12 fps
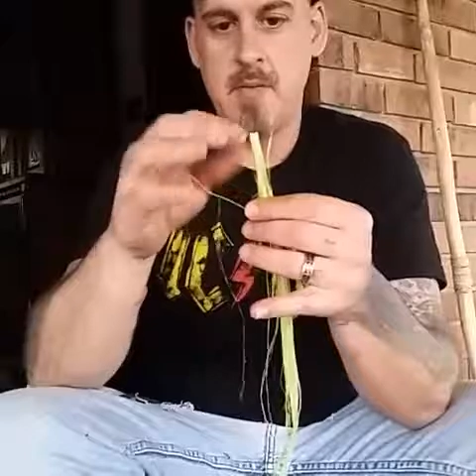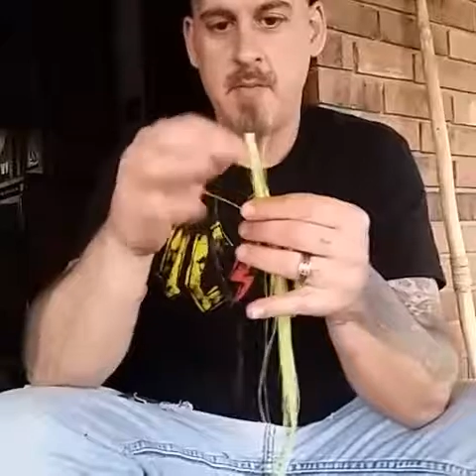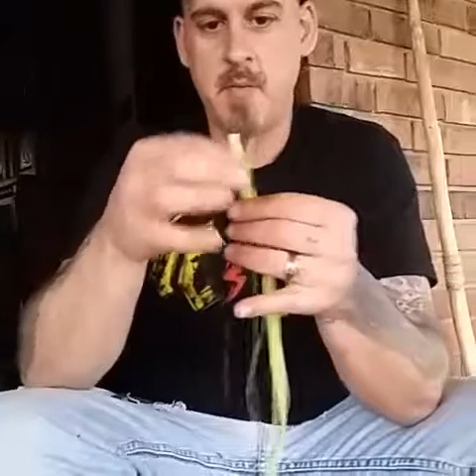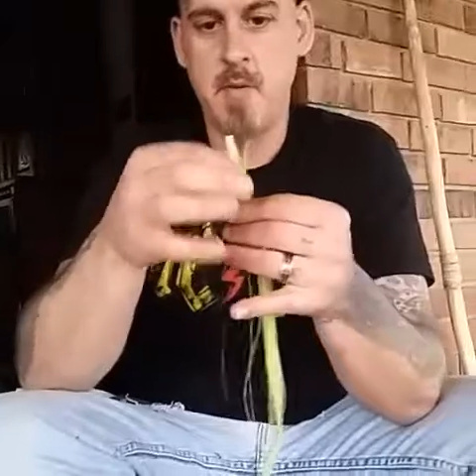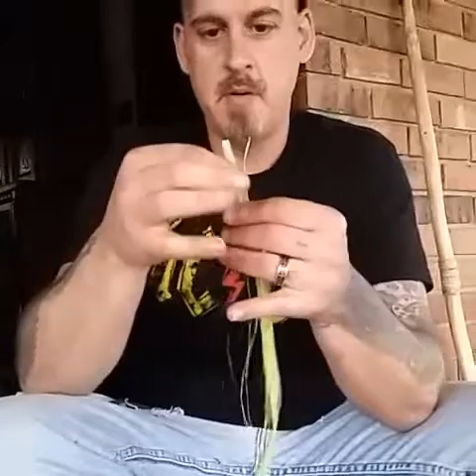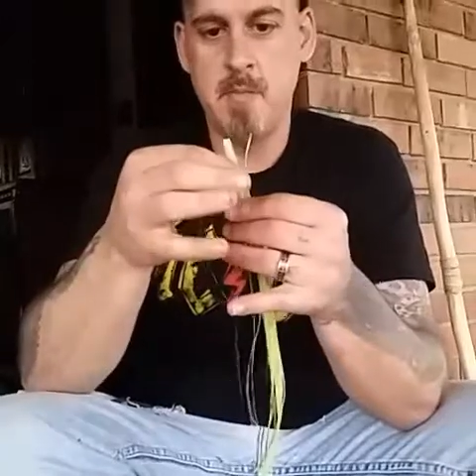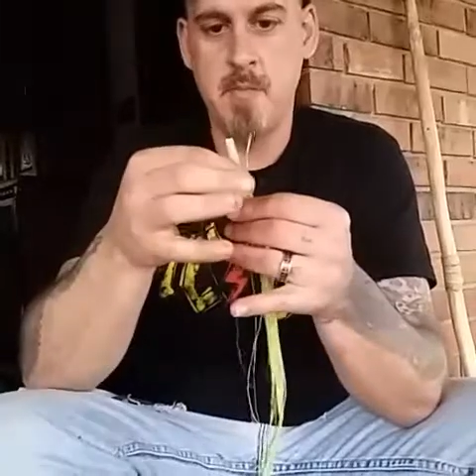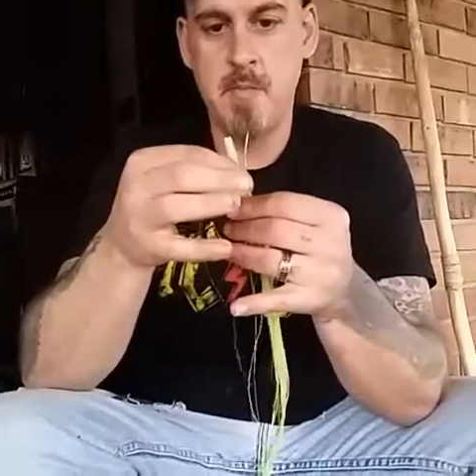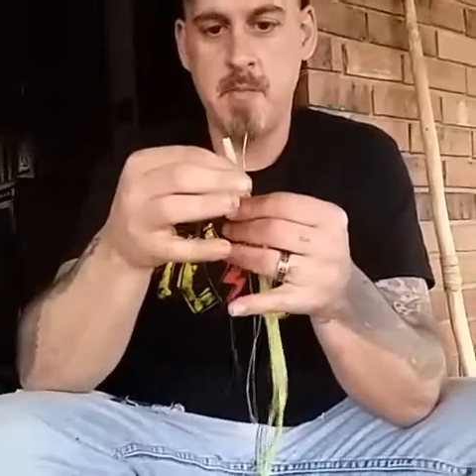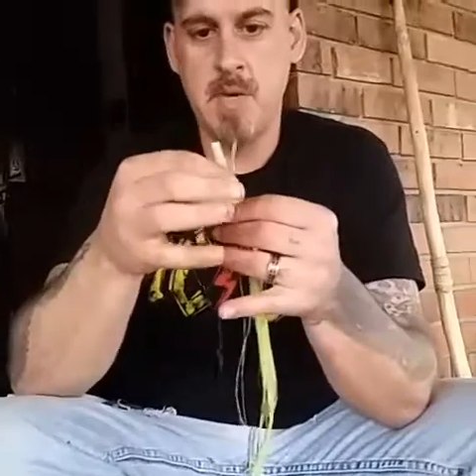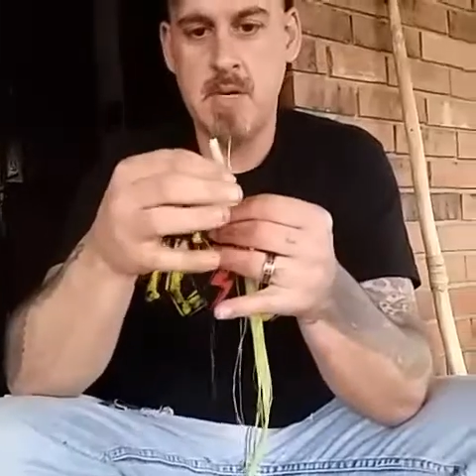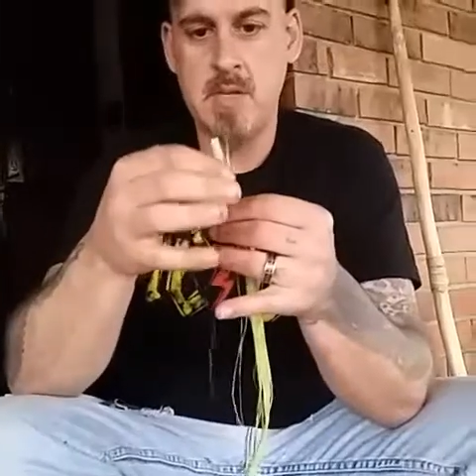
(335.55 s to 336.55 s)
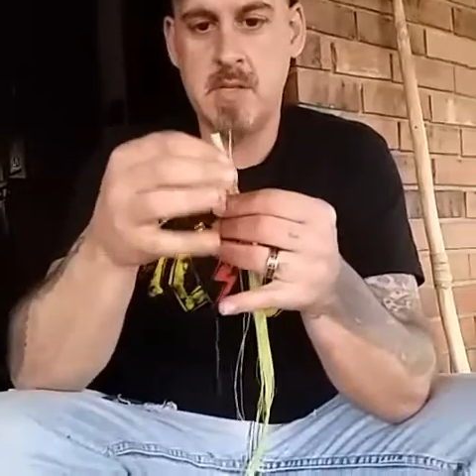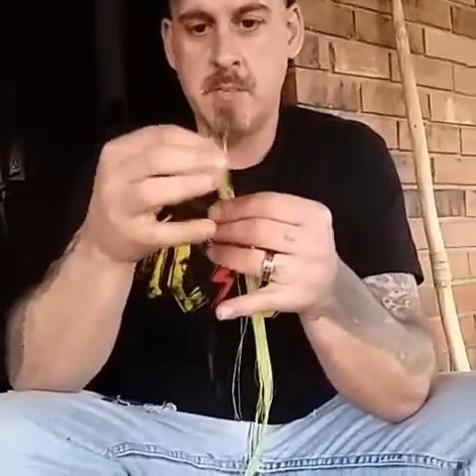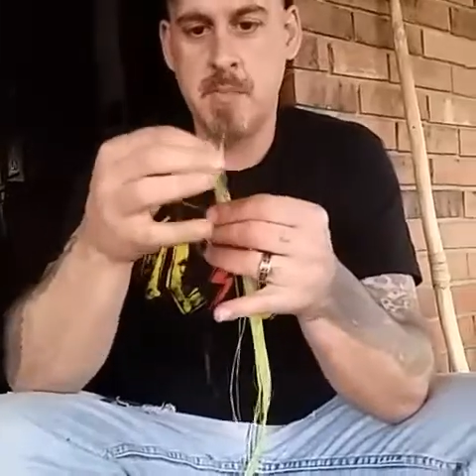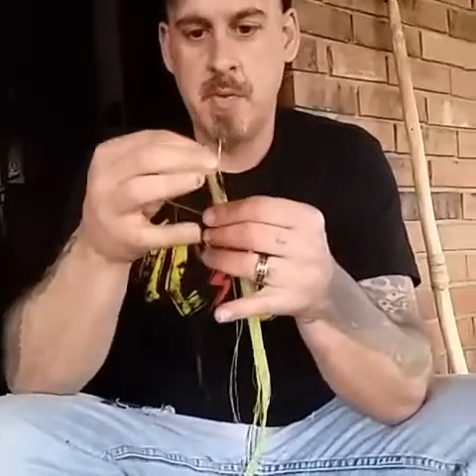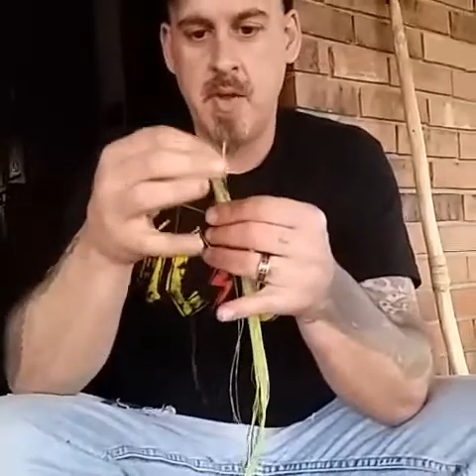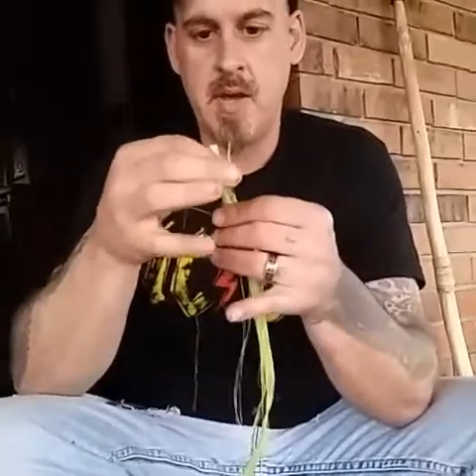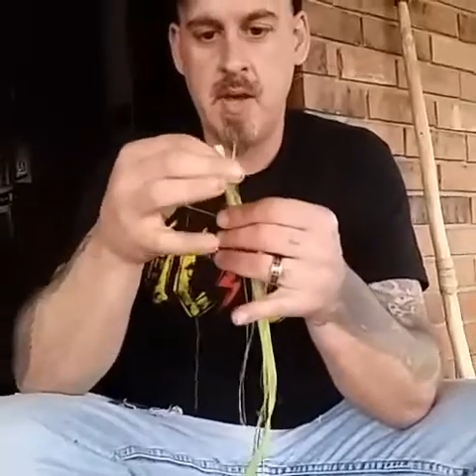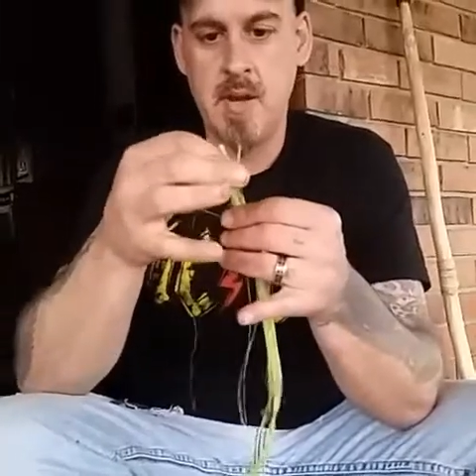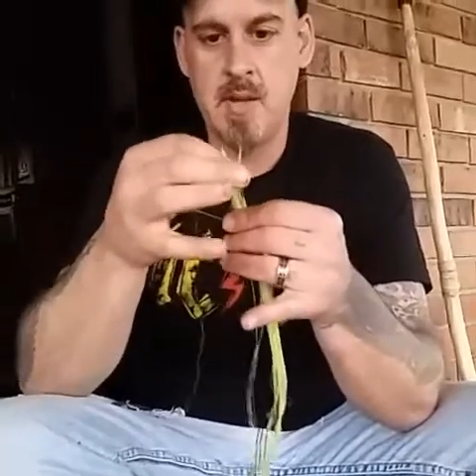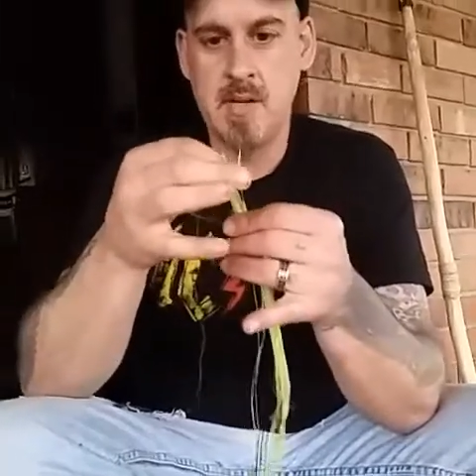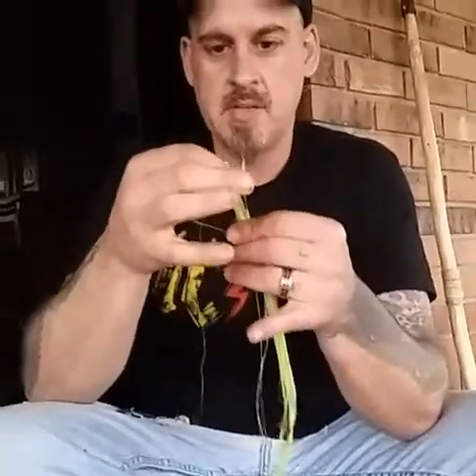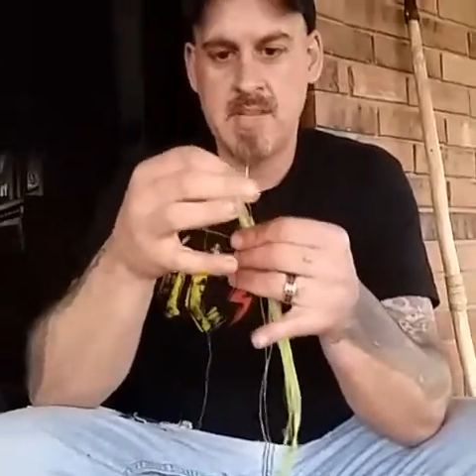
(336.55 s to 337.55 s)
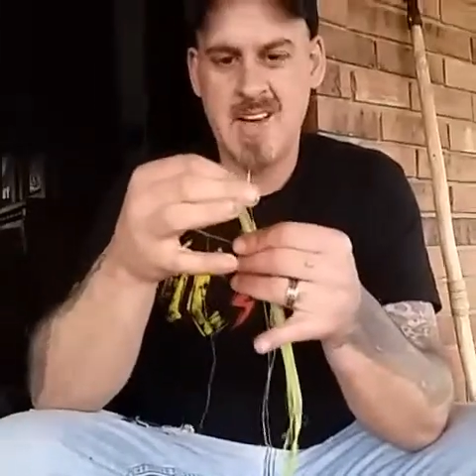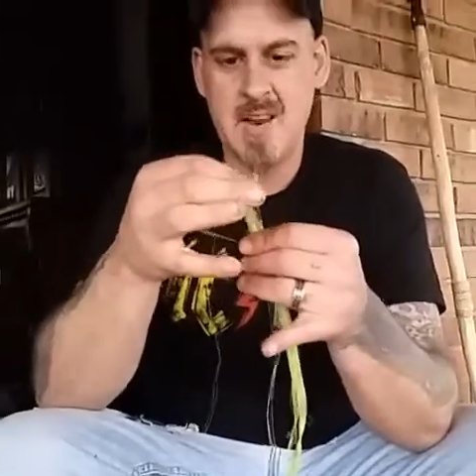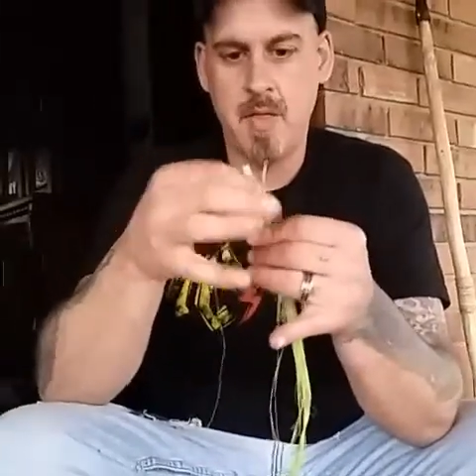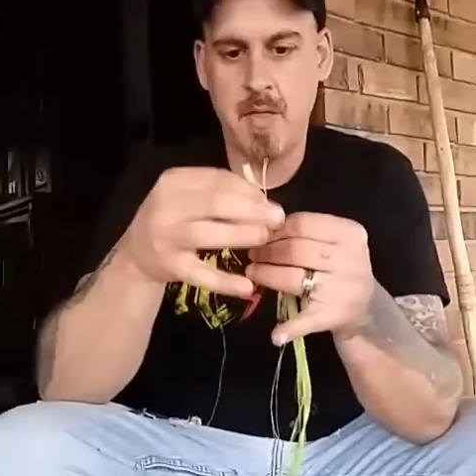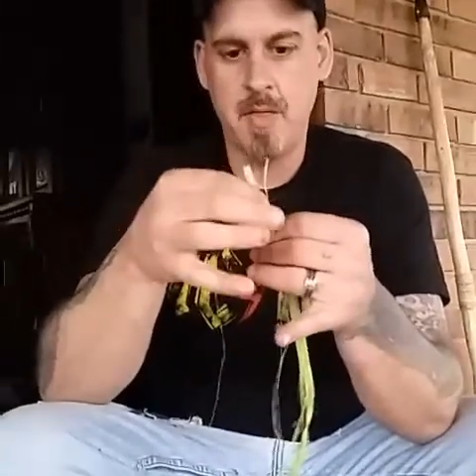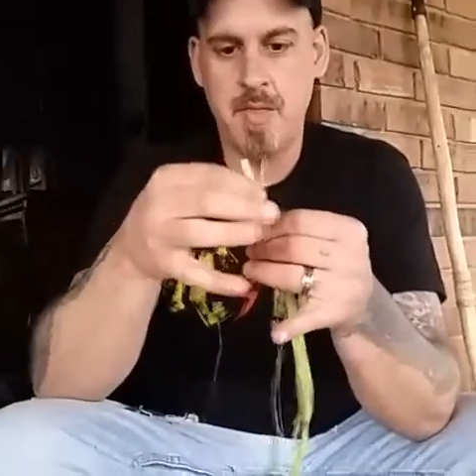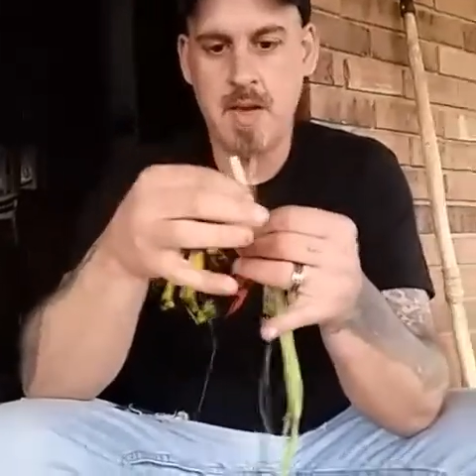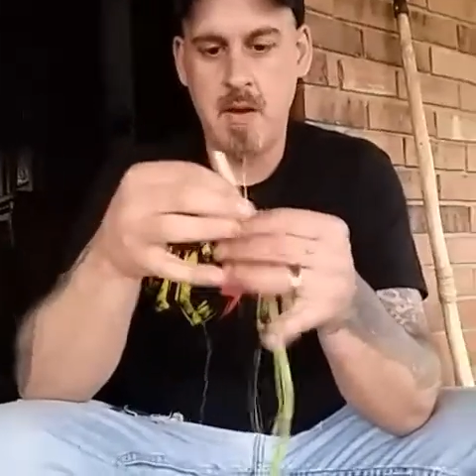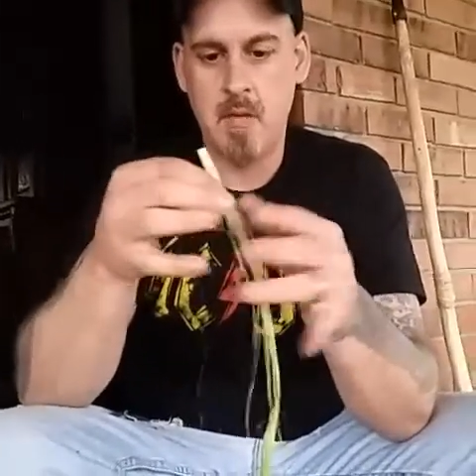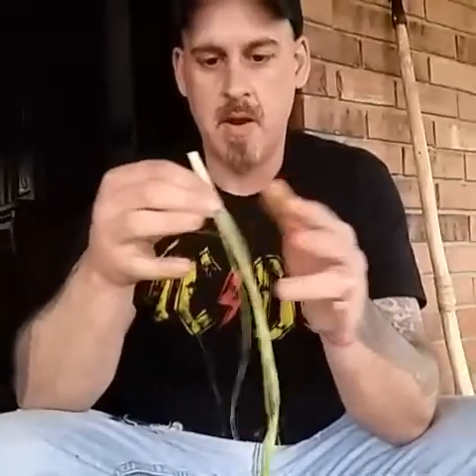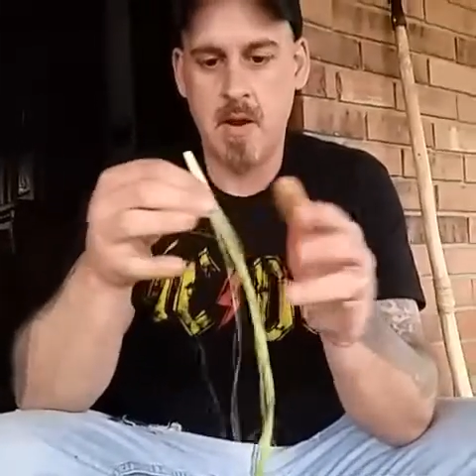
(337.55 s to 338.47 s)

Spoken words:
meets the plant. It's kind of thick right there.